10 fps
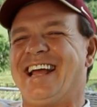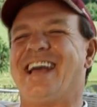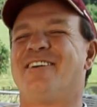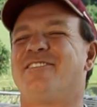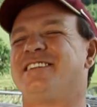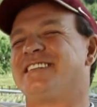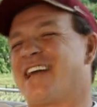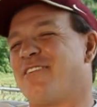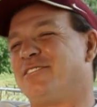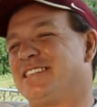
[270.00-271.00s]
That was his,
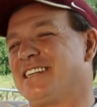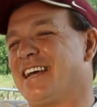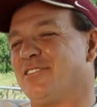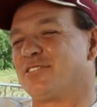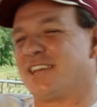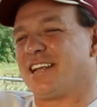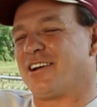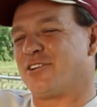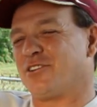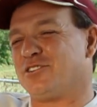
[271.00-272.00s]
that was his adage, they'll tell you
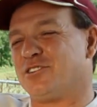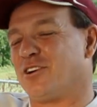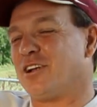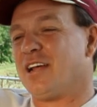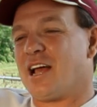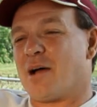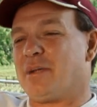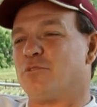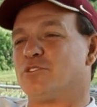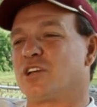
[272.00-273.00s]
how good you are. I
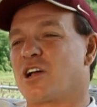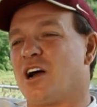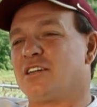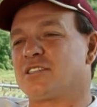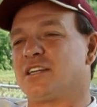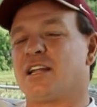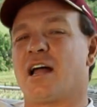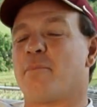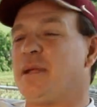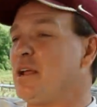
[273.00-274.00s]
mean, it was a constant,
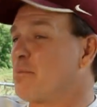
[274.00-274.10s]
not, I mean, he